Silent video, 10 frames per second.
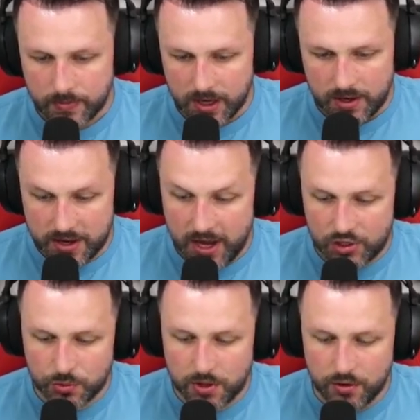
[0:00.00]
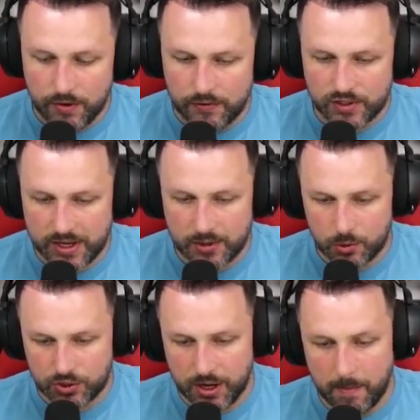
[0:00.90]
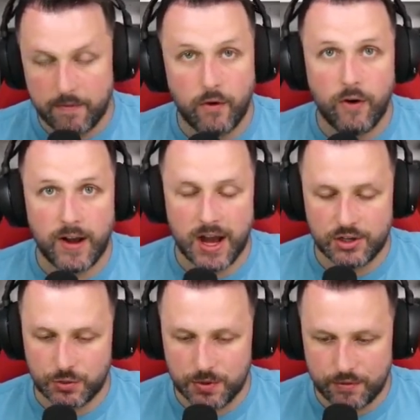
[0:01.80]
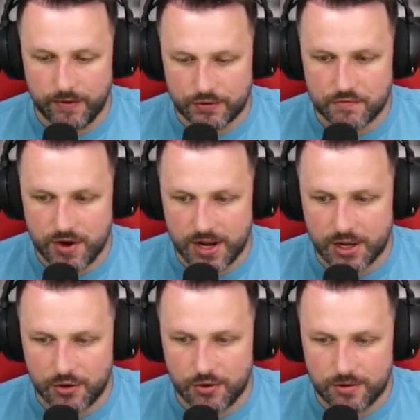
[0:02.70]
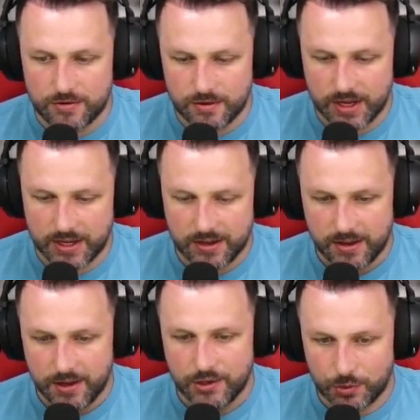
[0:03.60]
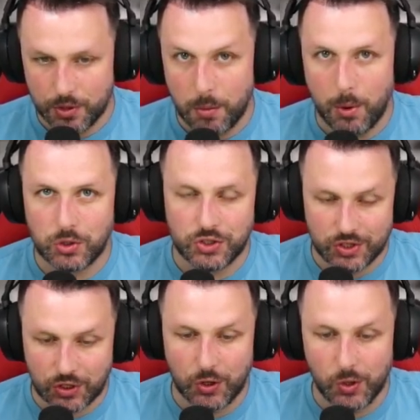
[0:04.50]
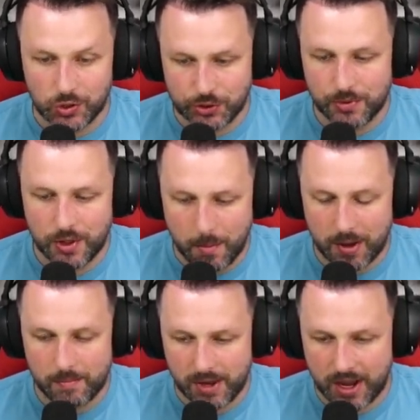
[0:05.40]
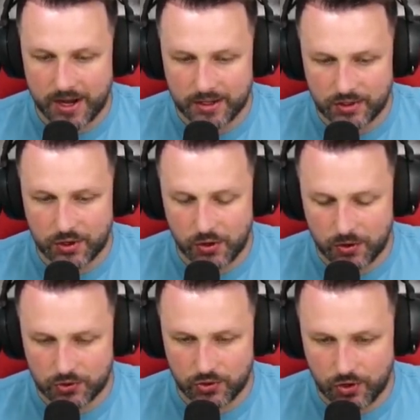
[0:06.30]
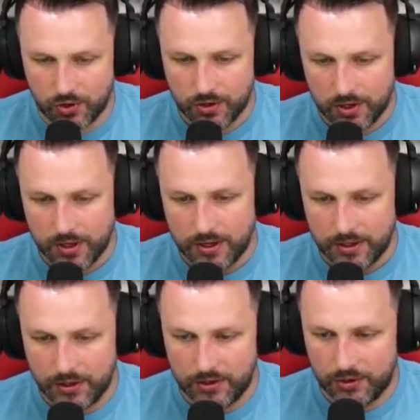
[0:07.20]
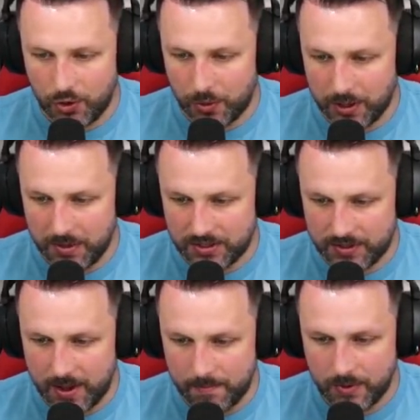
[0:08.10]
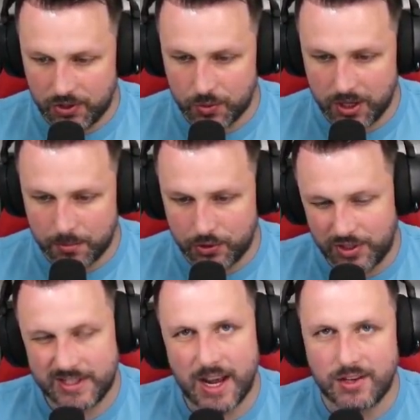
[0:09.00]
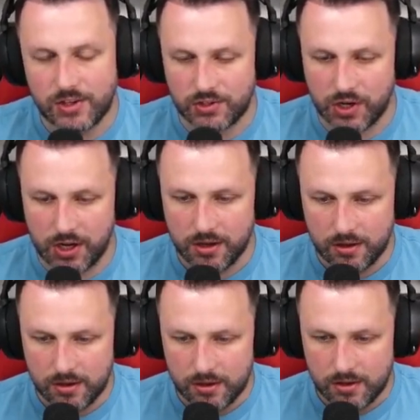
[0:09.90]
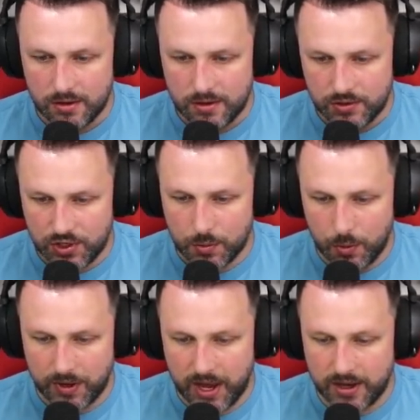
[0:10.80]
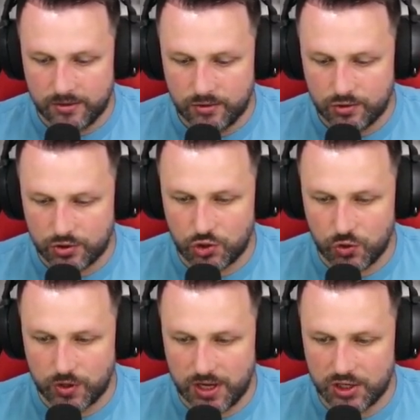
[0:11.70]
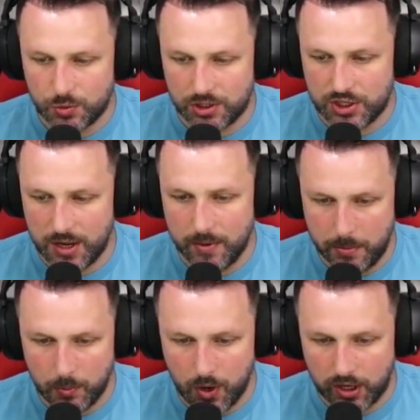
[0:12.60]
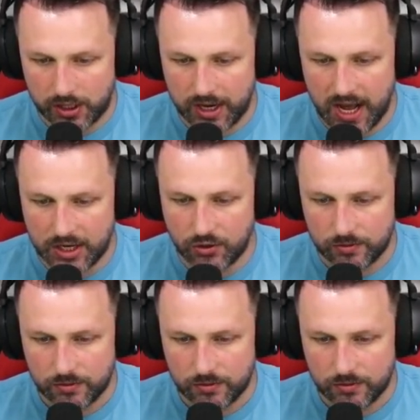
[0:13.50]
Yeah, some of the riffs, like I was saying before, guys, some of the riffs are really cool. Like, some of the bosses are cool, some of the mechanics are cool, so you don't want to miss them as well. Plus, it's nice to see what we're getting, just to showcase what the team have been working hard on.